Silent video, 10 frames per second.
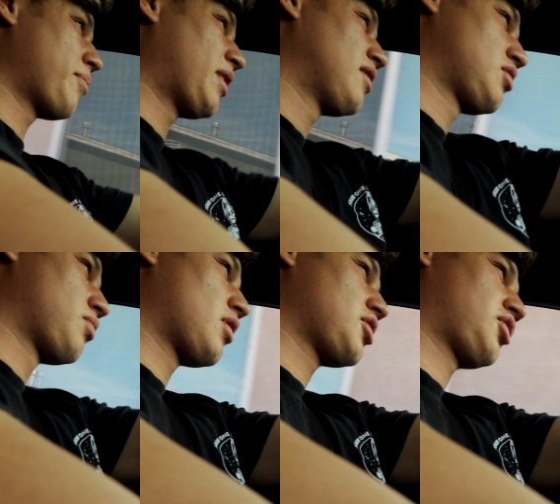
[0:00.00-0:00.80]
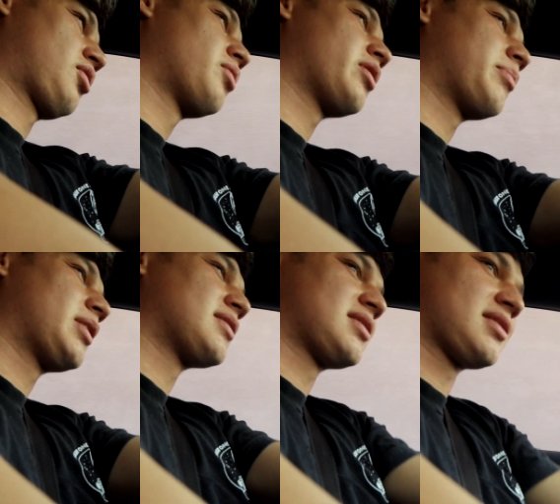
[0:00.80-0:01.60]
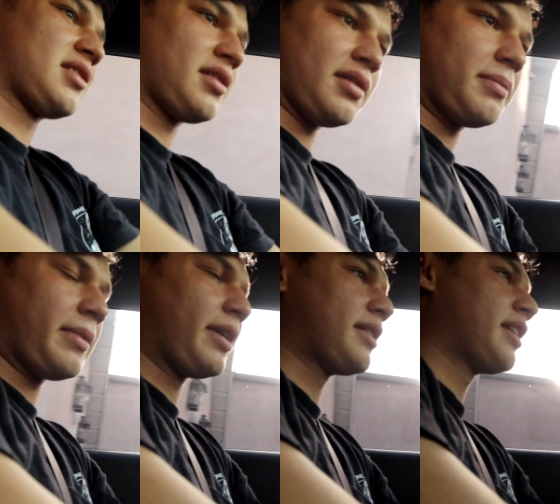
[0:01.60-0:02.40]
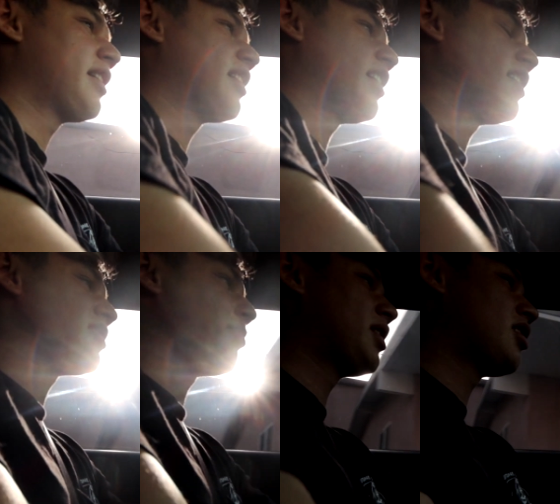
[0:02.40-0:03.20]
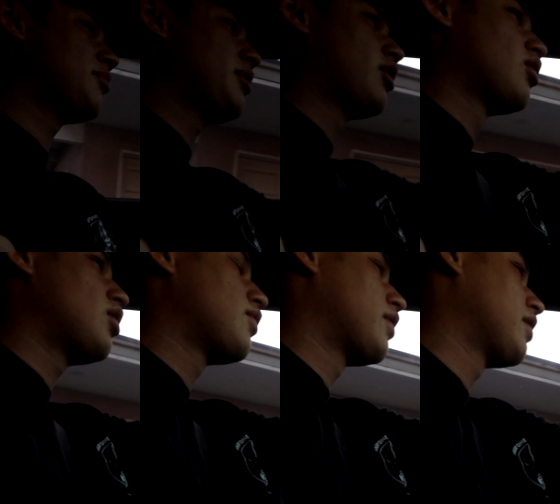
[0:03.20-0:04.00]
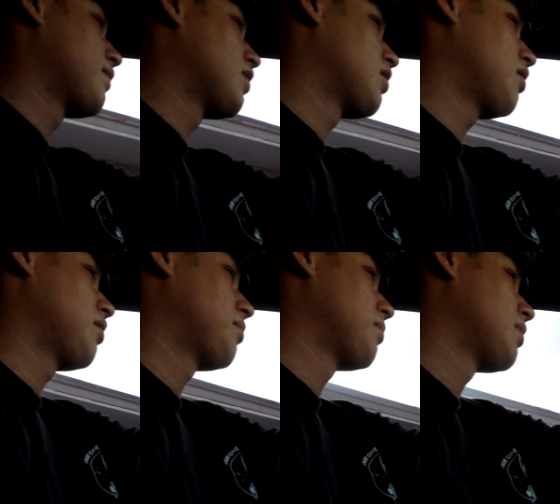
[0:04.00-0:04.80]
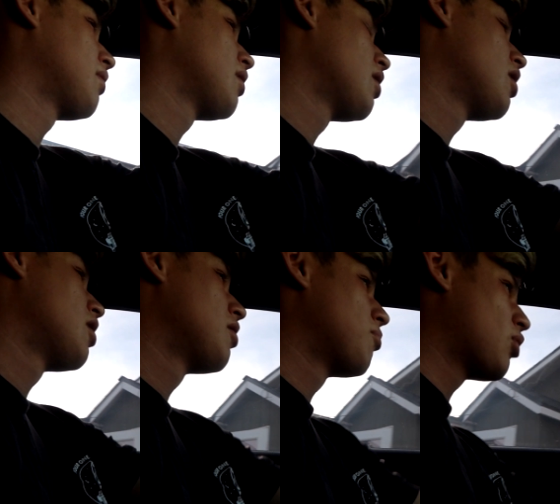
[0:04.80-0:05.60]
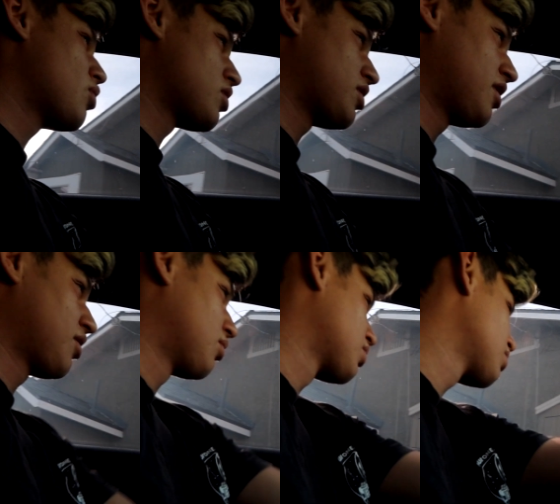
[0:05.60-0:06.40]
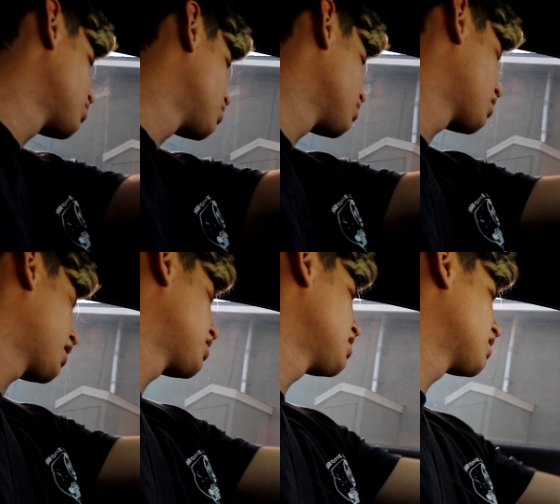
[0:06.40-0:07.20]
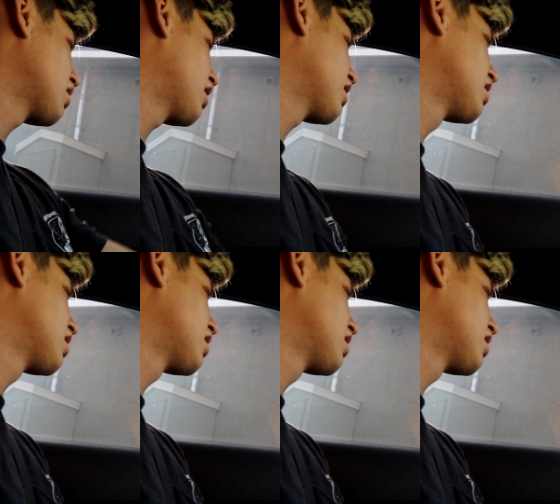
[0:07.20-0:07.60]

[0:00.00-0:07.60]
I'm gonna have to rush through it, because I think I had to pick up my girlfriend from motorcycle school. Like, she's learning